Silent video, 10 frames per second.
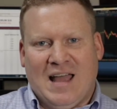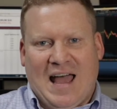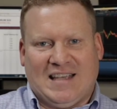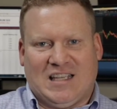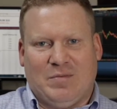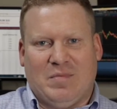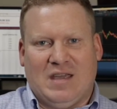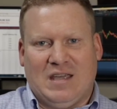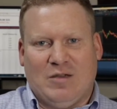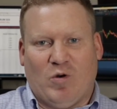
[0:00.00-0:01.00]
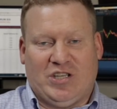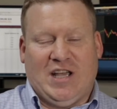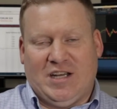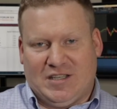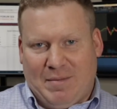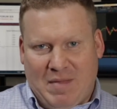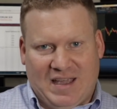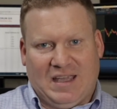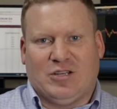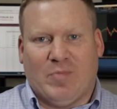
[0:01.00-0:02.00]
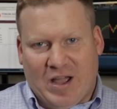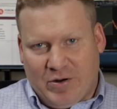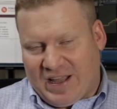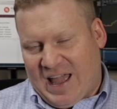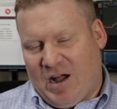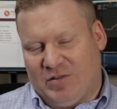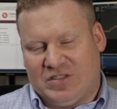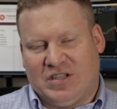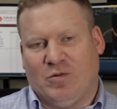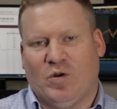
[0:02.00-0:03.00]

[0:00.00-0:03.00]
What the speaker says: asking me what changes I'm making to my own accounts,